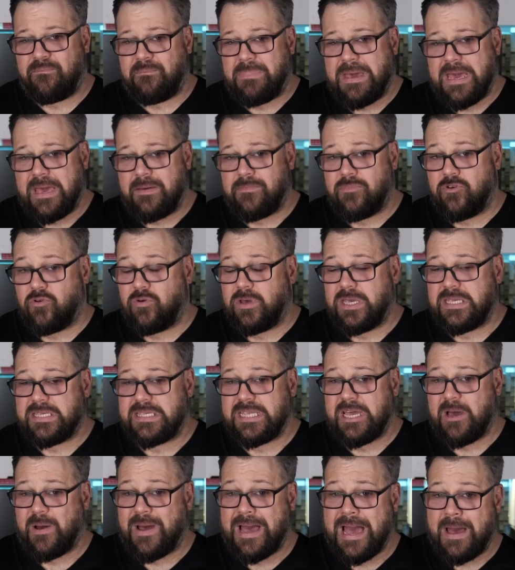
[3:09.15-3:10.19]
Bambu is
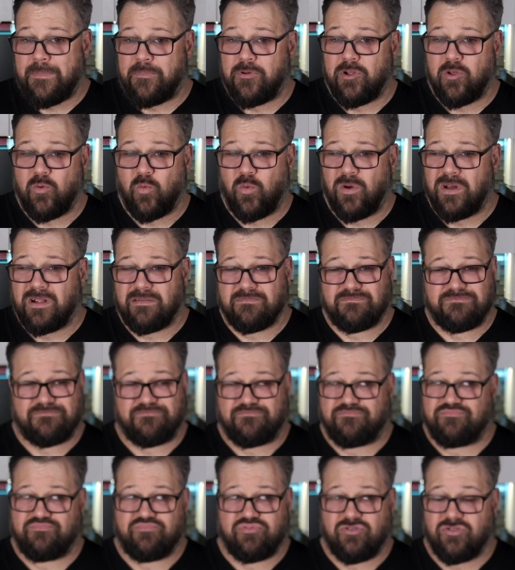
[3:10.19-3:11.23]
now Apple, well,
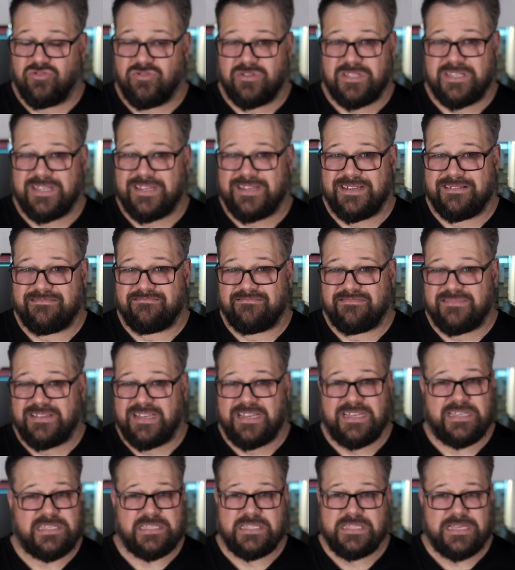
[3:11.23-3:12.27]
Prusa
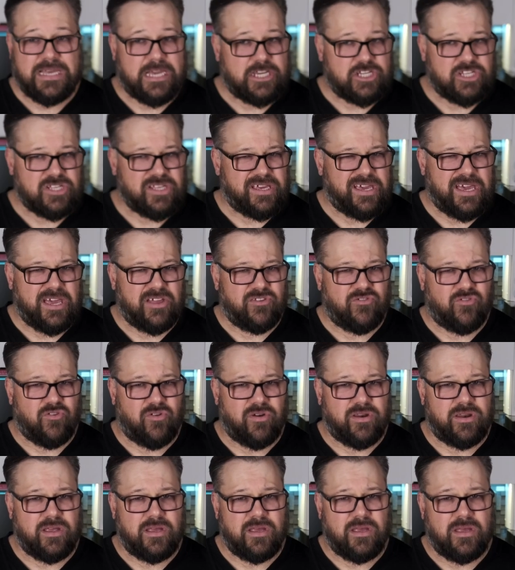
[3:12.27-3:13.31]
isn't actually Android.
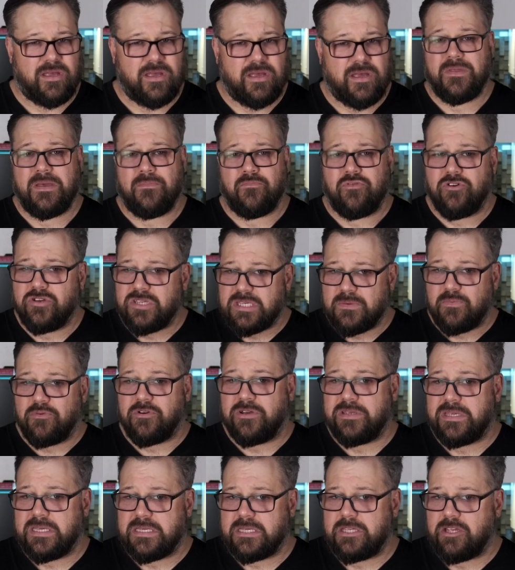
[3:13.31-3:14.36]
Prusa
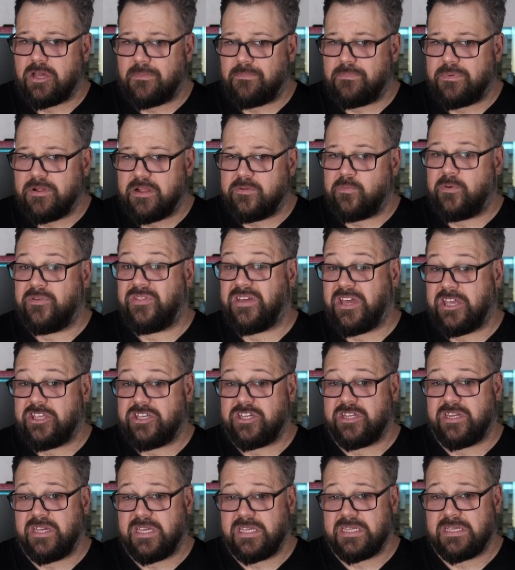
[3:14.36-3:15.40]
printers are not built with
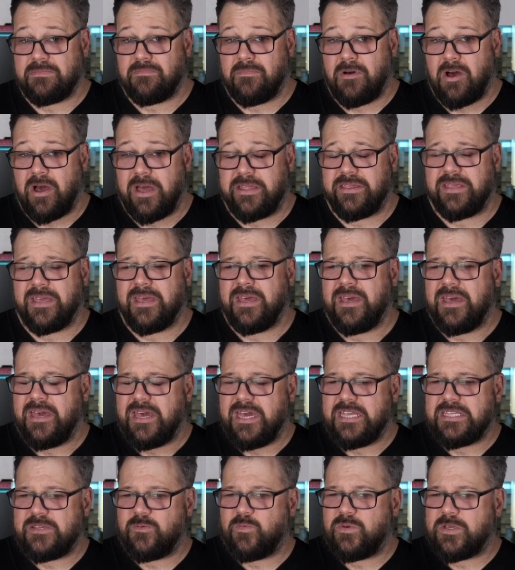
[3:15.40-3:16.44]
engineers in mind.
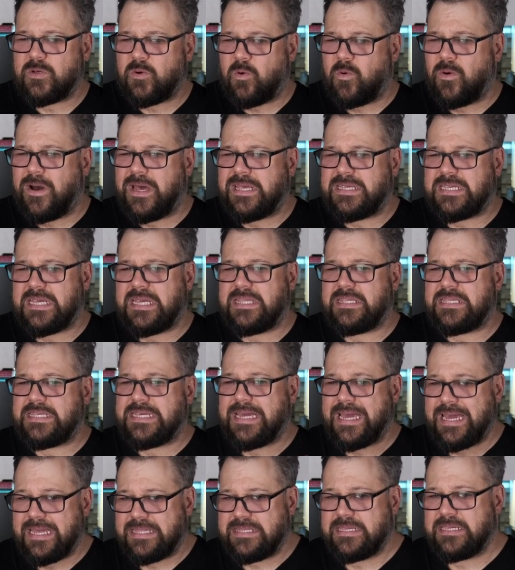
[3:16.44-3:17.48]
It was always
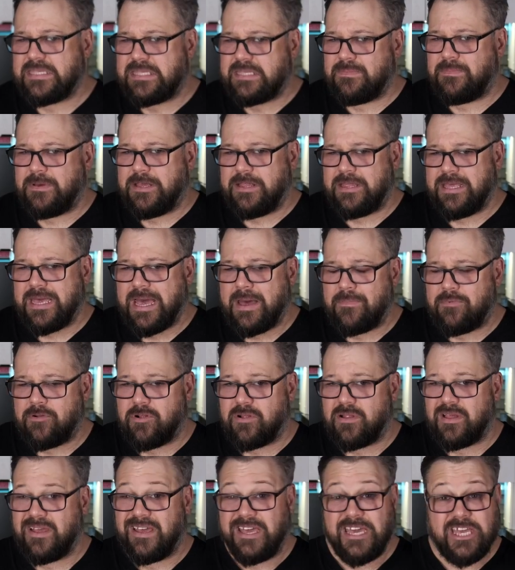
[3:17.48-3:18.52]
intended to be the Apple.
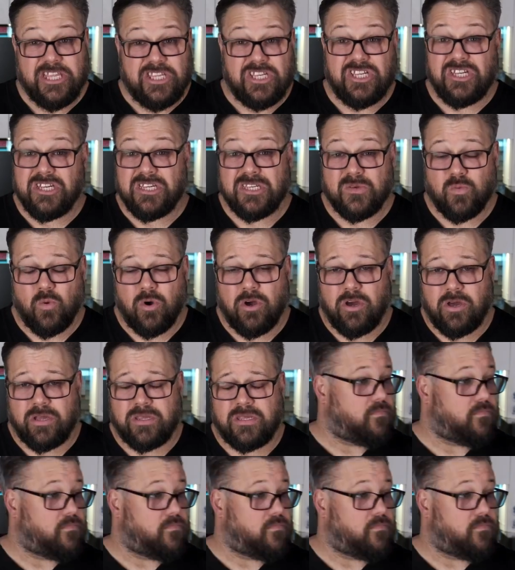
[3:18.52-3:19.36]
It just worked.